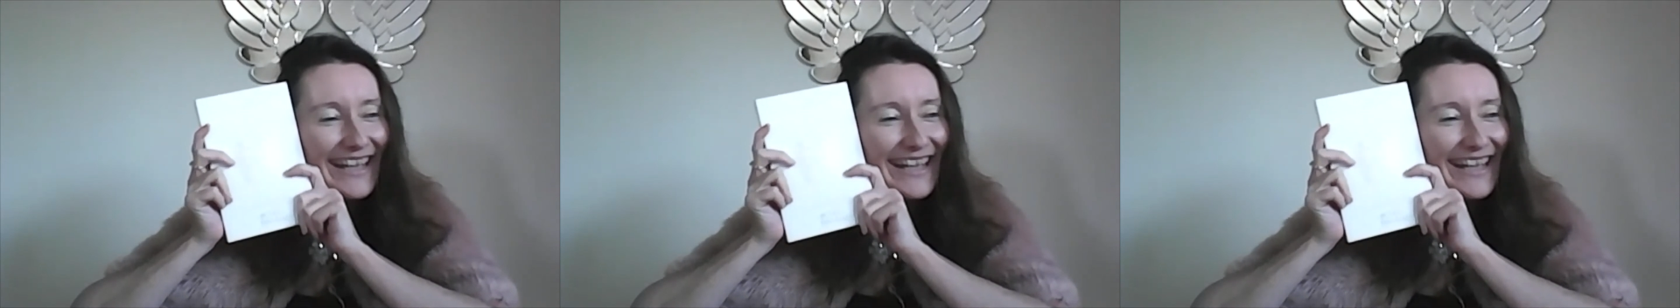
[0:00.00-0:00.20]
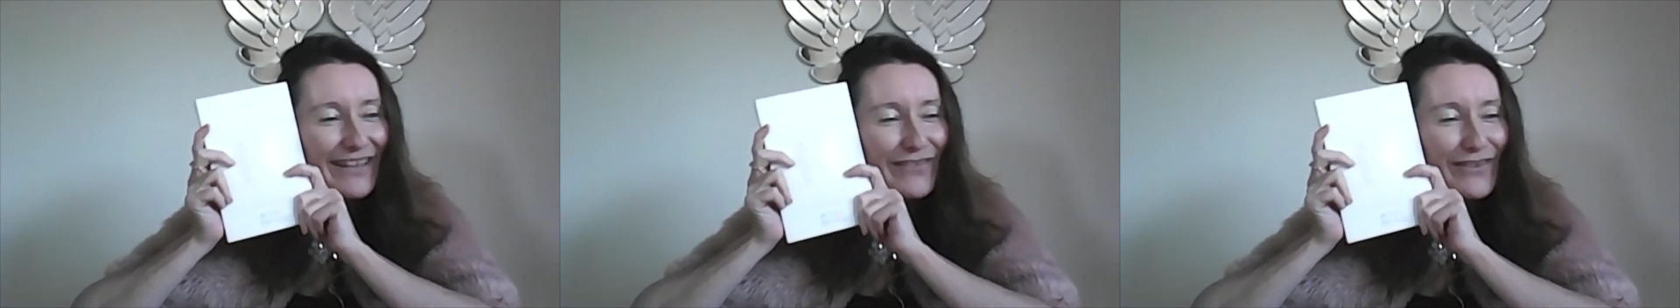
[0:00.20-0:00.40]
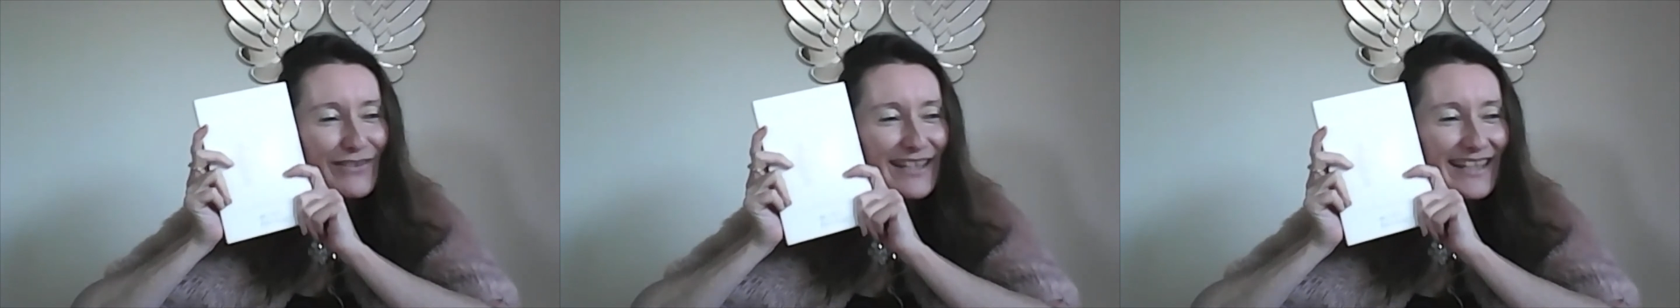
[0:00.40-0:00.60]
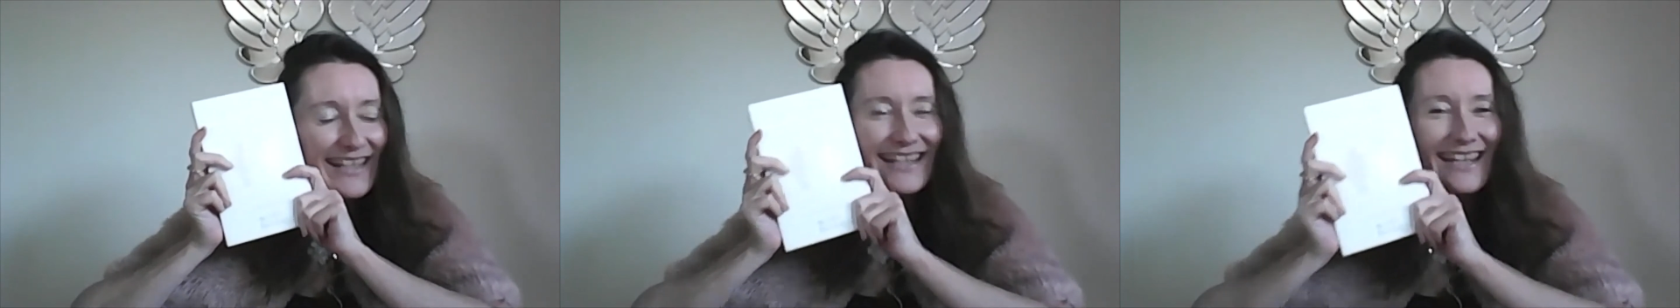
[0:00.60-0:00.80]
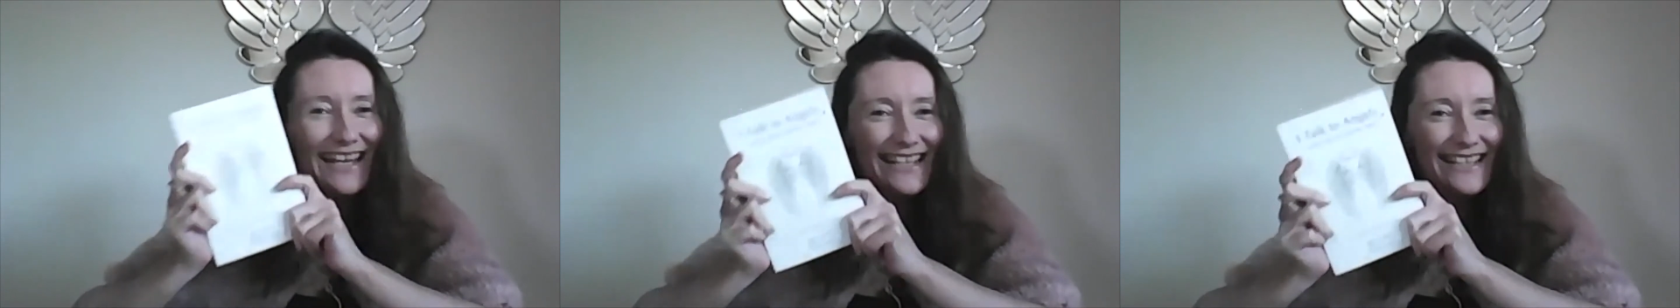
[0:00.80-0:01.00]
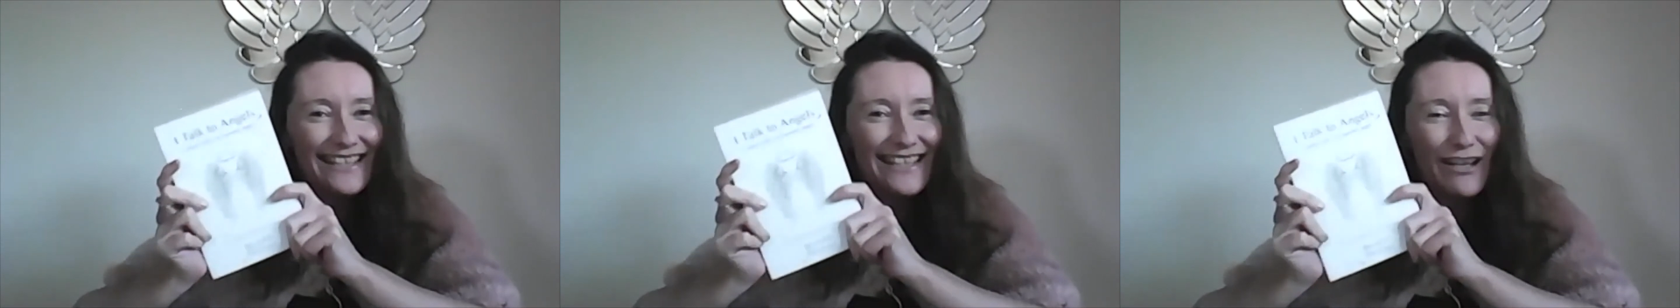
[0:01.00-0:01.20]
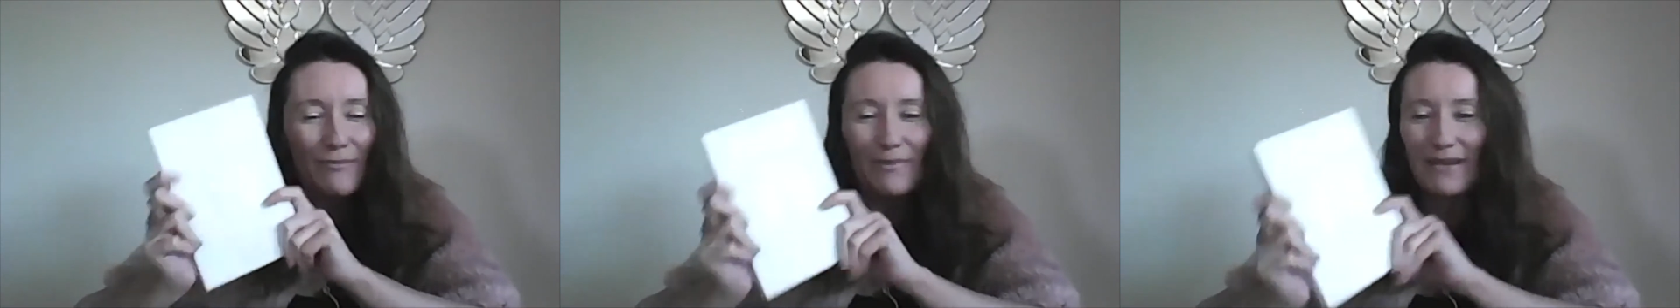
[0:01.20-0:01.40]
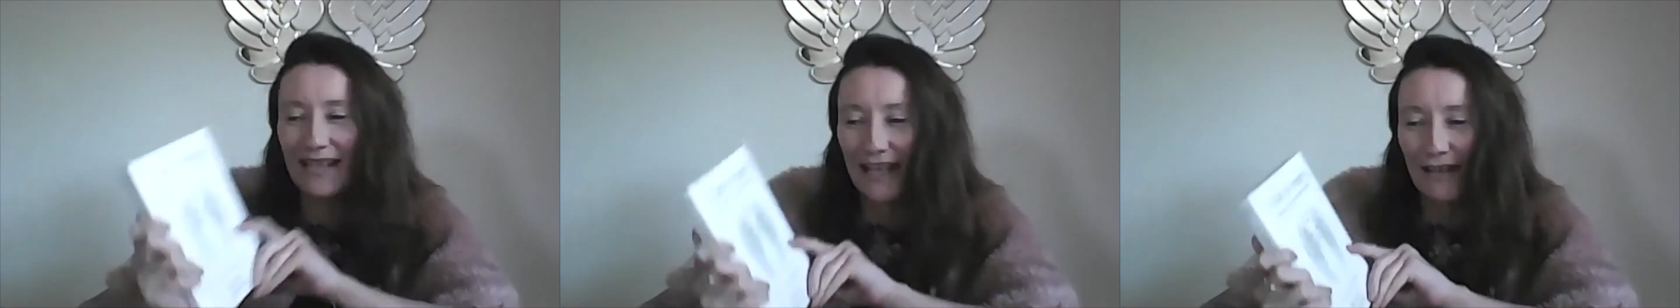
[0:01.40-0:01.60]
It feels like a legacy I'll
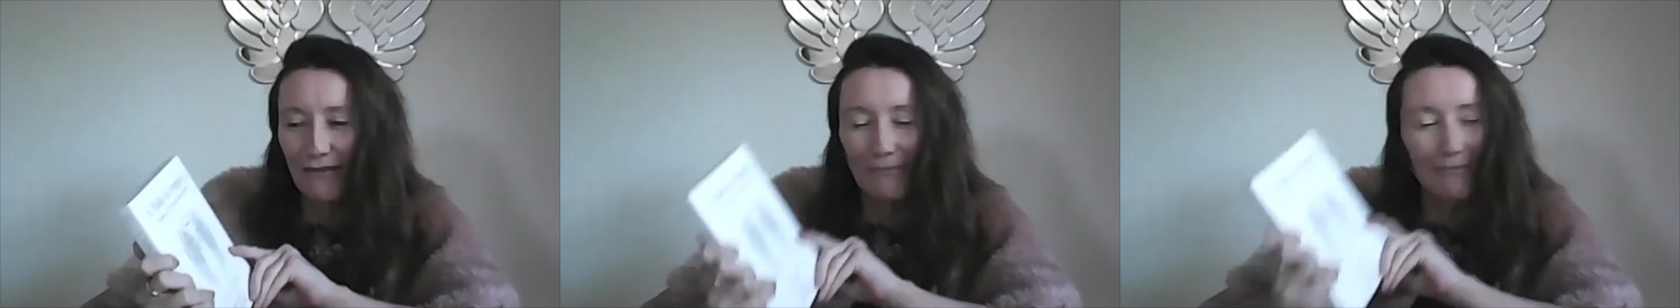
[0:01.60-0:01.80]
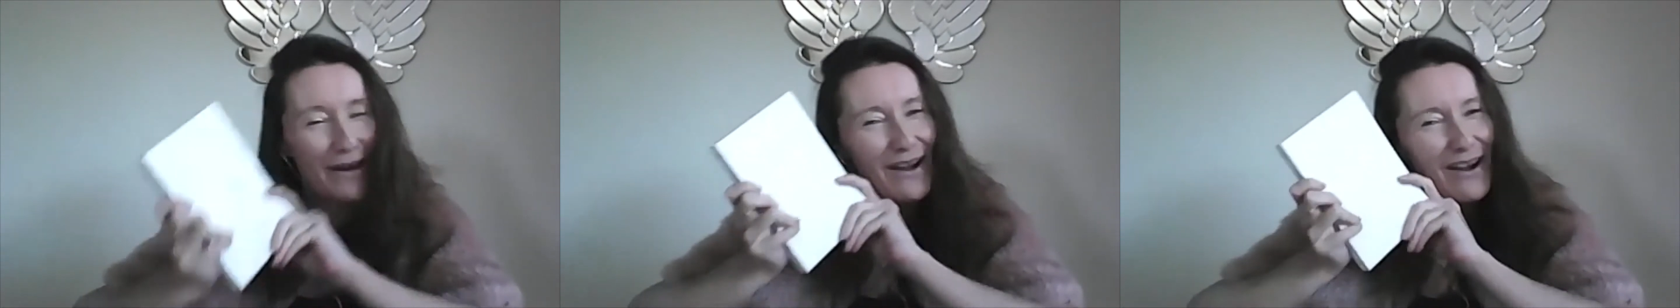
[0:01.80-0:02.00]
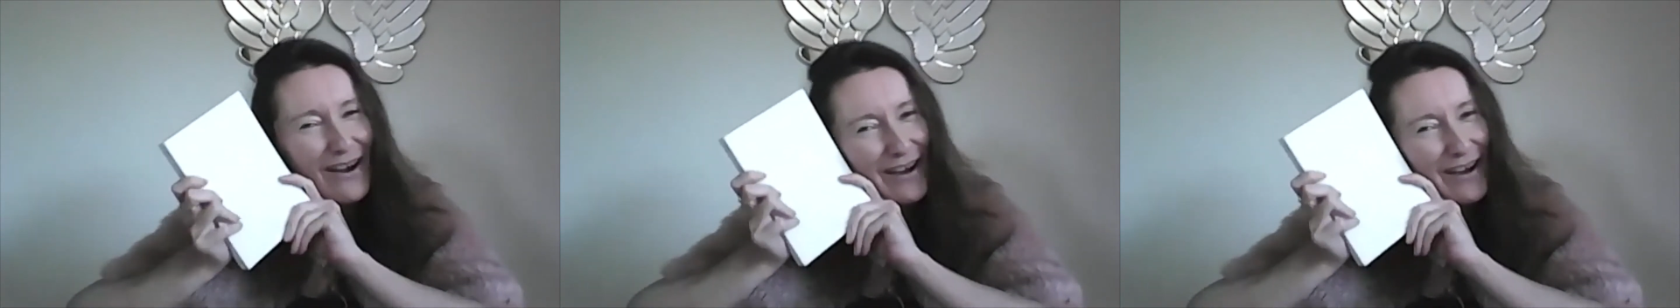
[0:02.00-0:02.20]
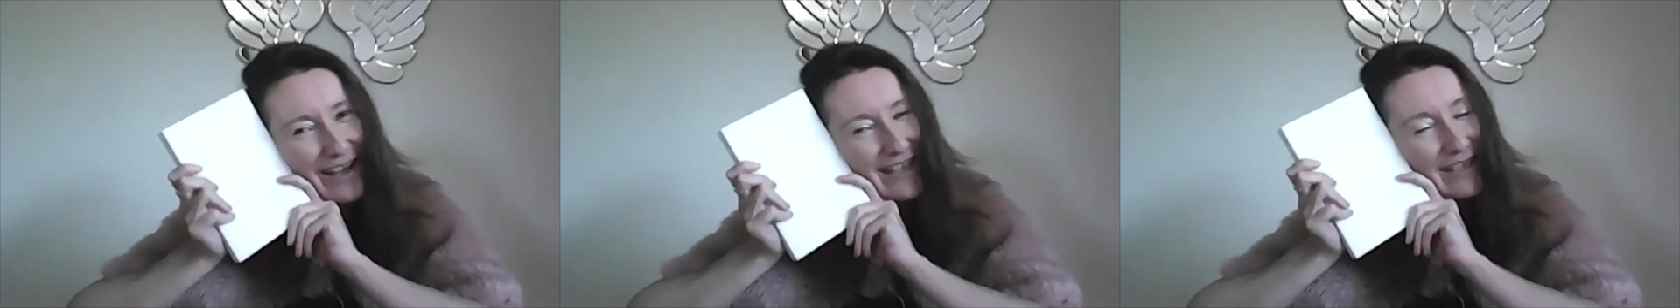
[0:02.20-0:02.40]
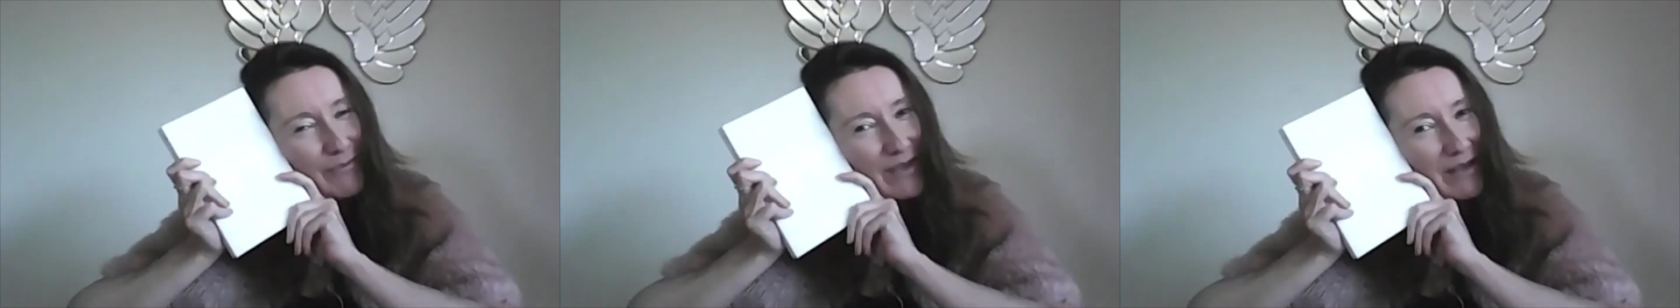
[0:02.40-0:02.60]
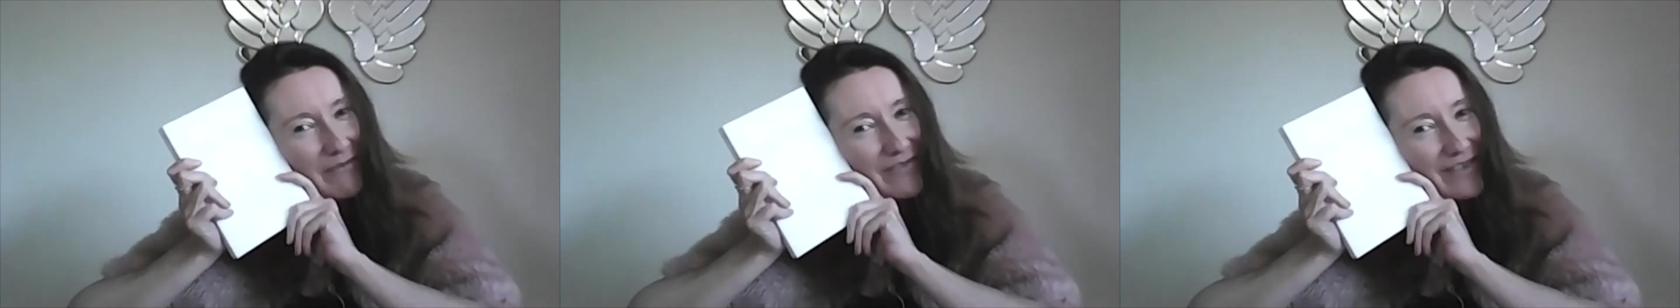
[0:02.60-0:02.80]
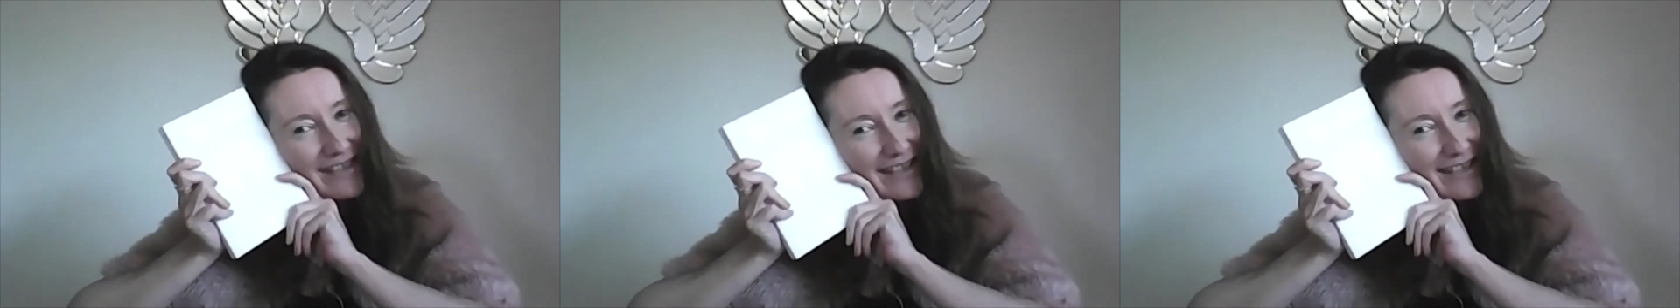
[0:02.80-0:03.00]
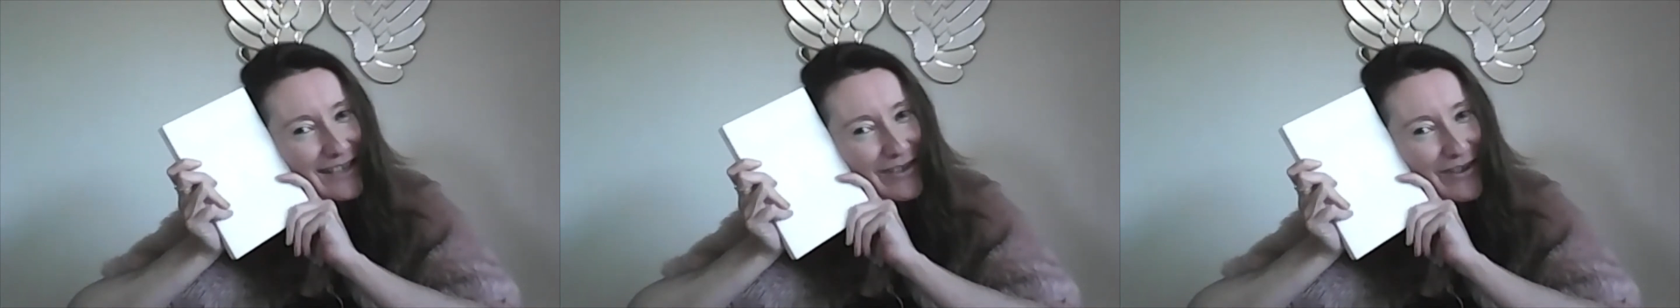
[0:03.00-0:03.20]
be leaving behind when I'm
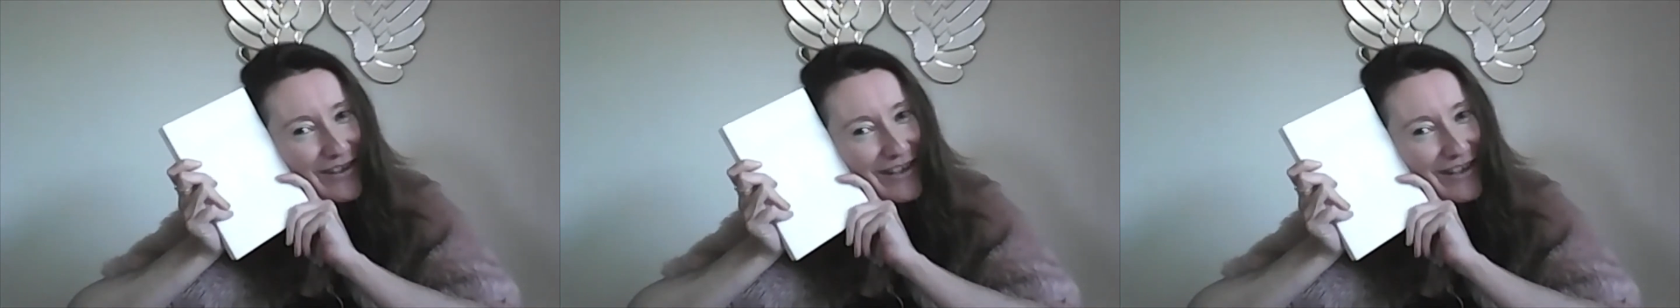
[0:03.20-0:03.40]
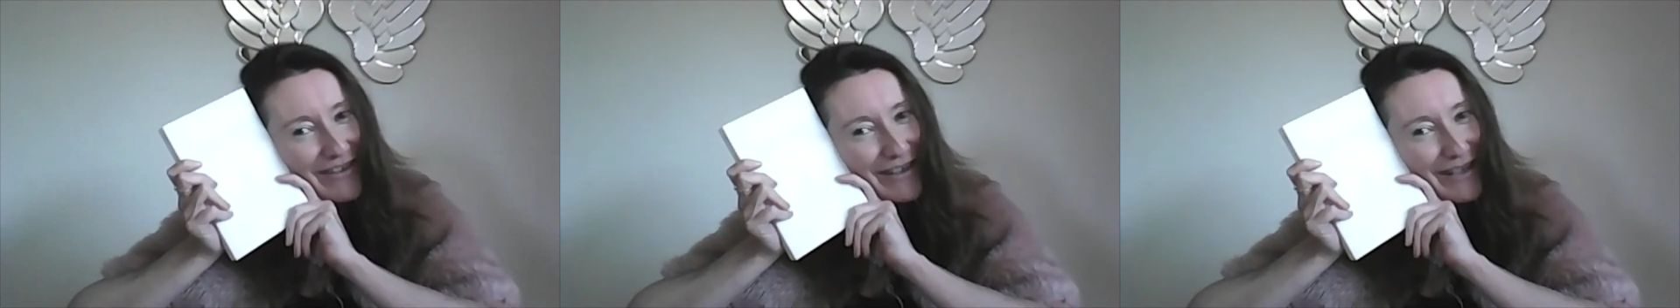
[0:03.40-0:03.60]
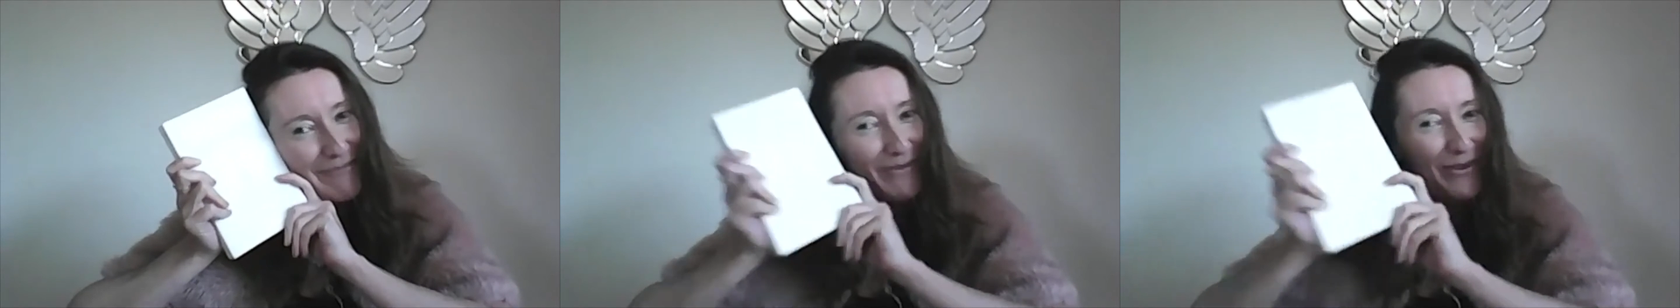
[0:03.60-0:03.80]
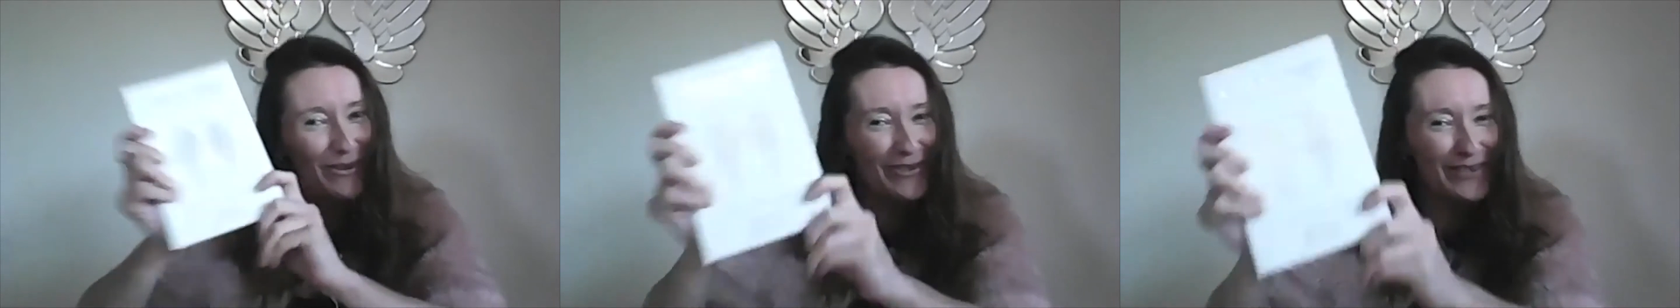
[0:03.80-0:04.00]
physically not here anymore.